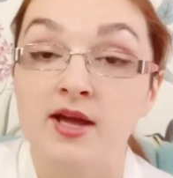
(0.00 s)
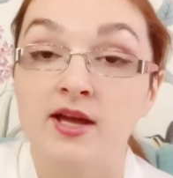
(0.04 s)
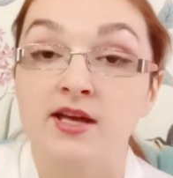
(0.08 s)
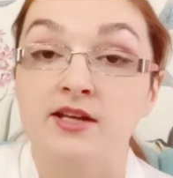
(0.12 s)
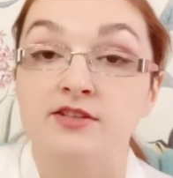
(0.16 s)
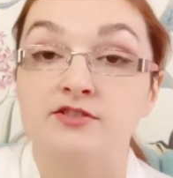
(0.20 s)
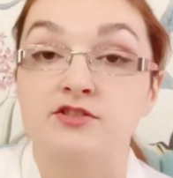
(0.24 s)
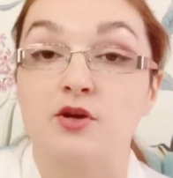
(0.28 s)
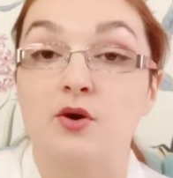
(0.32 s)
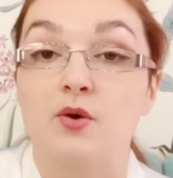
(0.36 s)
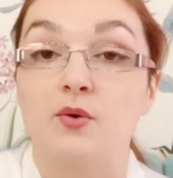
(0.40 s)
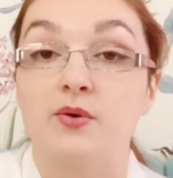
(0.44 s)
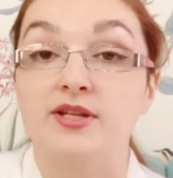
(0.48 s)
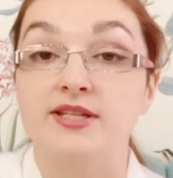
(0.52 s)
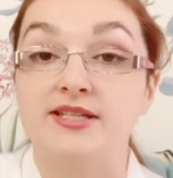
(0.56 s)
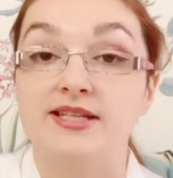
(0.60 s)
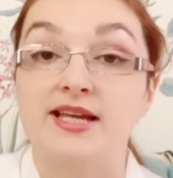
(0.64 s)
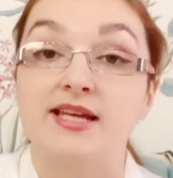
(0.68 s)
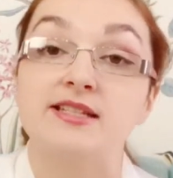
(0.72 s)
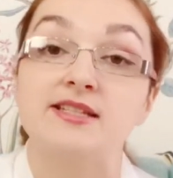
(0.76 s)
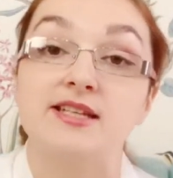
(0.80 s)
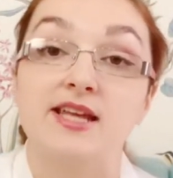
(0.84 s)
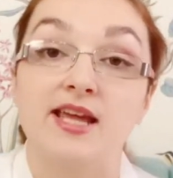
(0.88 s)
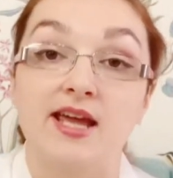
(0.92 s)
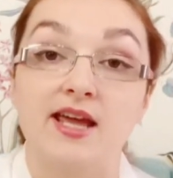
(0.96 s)
So in
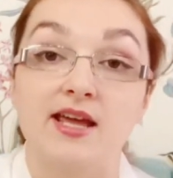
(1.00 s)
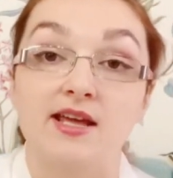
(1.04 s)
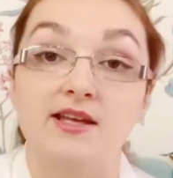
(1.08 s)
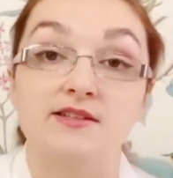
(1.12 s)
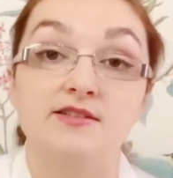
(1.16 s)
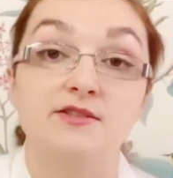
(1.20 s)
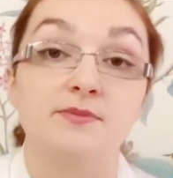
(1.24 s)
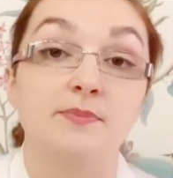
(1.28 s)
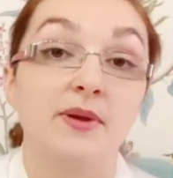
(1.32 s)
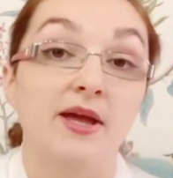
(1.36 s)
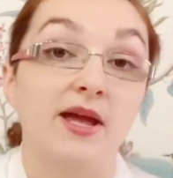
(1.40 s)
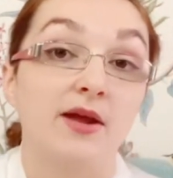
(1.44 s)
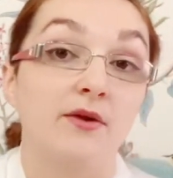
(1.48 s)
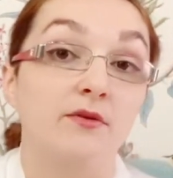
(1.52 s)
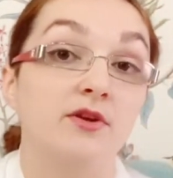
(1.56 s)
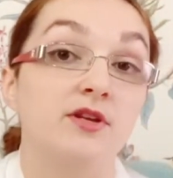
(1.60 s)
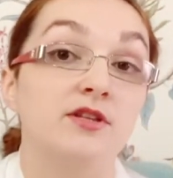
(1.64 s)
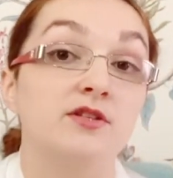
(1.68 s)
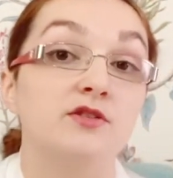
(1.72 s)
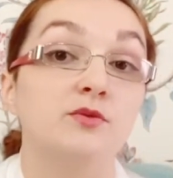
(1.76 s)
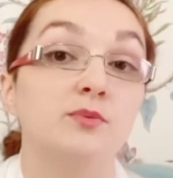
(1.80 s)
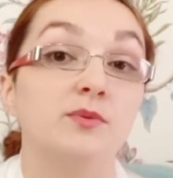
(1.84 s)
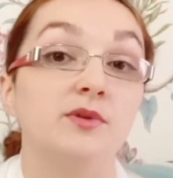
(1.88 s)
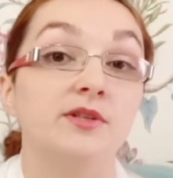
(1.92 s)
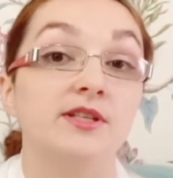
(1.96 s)
that case,
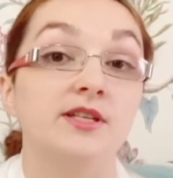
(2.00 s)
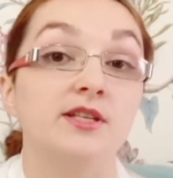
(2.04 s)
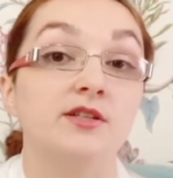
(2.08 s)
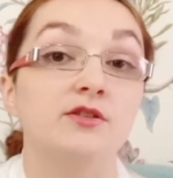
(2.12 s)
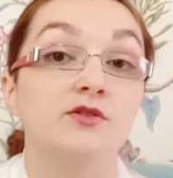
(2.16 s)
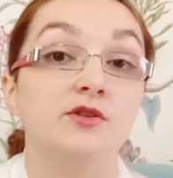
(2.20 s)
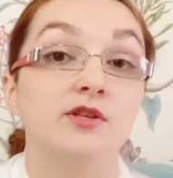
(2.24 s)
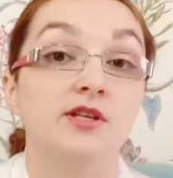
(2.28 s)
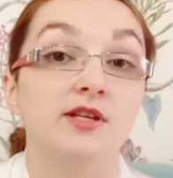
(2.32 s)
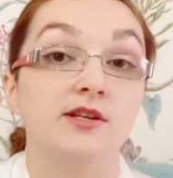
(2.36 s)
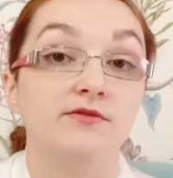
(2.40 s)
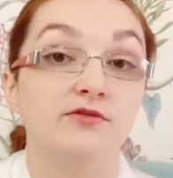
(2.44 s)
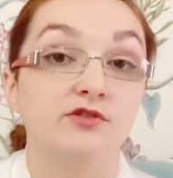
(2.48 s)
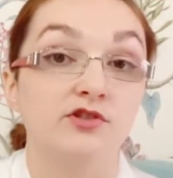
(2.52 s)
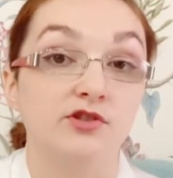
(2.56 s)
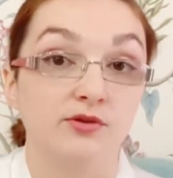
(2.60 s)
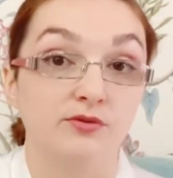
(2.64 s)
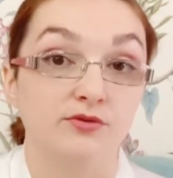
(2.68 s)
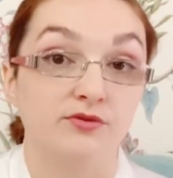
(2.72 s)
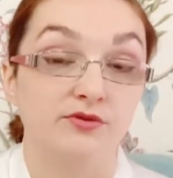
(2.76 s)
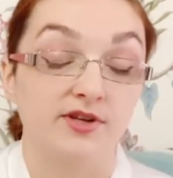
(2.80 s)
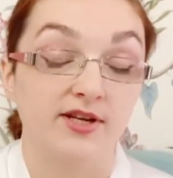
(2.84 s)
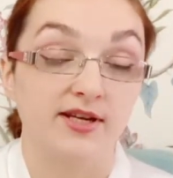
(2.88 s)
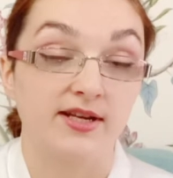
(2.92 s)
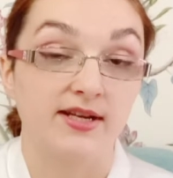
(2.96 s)
parents will need to give
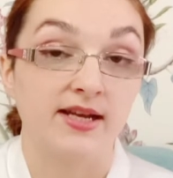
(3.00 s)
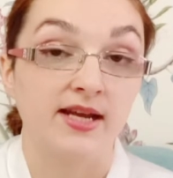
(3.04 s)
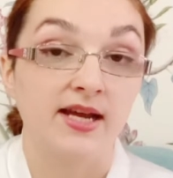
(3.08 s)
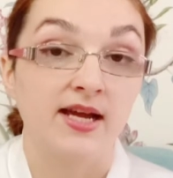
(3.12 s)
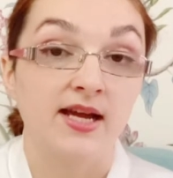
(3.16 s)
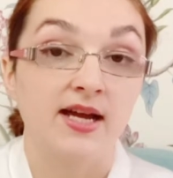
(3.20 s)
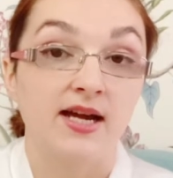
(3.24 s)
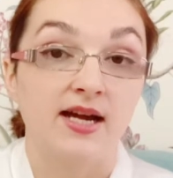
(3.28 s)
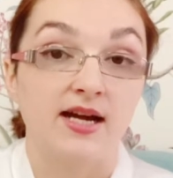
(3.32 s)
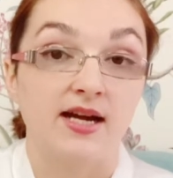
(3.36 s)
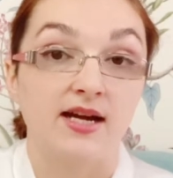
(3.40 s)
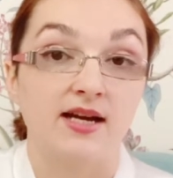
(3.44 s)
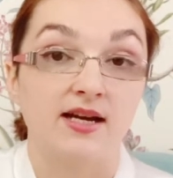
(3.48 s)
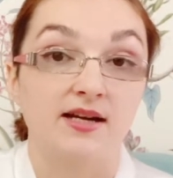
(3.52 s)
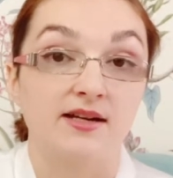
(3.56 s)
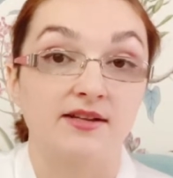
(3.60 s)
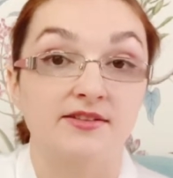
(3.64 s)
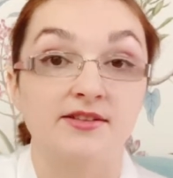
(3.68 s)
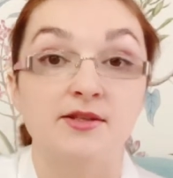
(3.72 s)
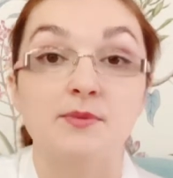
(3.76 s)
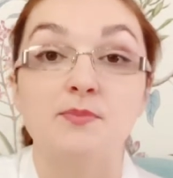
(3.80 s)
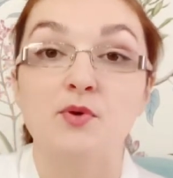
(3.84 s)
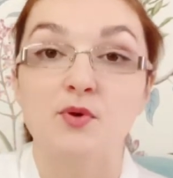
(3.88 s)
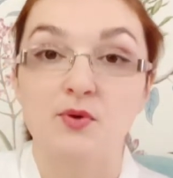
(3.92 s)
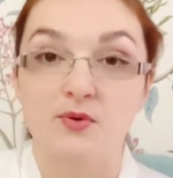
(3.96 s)
children
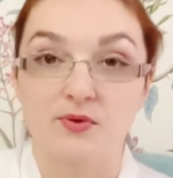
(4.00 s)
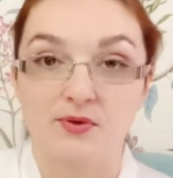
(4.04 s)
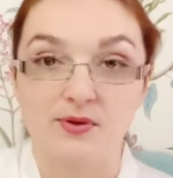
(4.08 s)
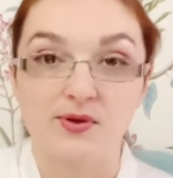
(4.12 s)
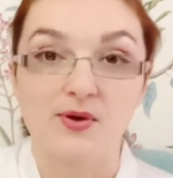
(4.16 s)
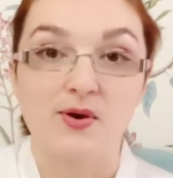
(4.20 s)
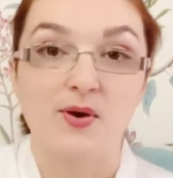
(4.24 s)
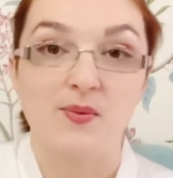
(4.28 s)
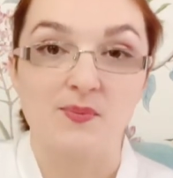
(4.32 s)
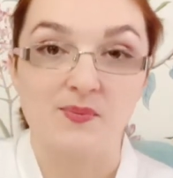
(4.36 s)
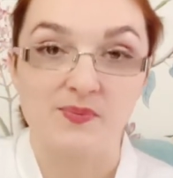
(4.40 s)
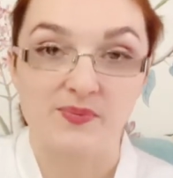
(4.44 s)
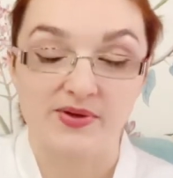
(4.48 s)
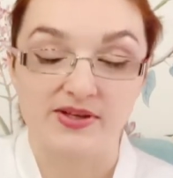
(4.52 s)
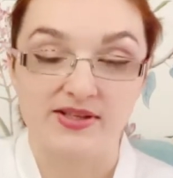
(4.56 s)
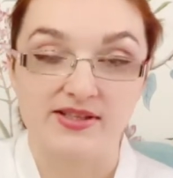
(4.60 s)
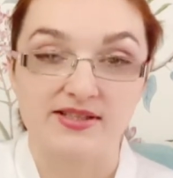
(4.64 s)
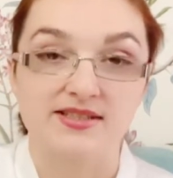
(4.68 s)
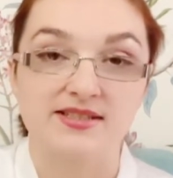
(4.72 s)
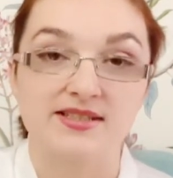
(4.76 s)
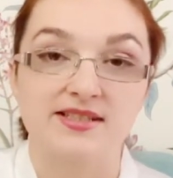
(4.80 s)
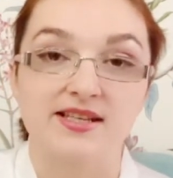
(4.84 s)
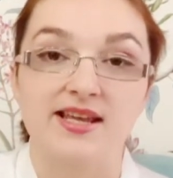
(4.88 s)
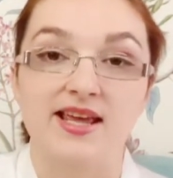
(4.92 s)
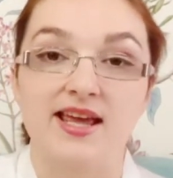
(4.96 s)
the moral
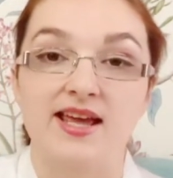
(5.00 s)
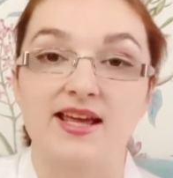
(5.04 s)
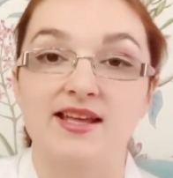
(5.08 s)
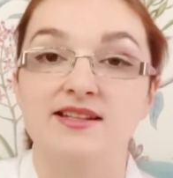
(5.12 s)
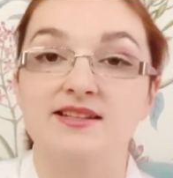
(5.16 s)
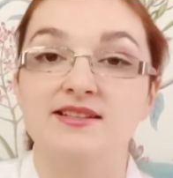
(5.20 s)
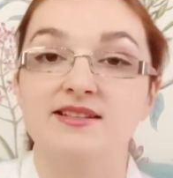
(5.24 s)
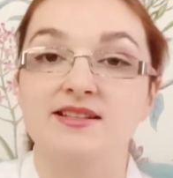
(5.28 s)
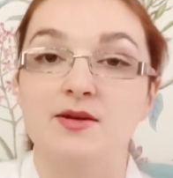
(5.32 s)
compass again.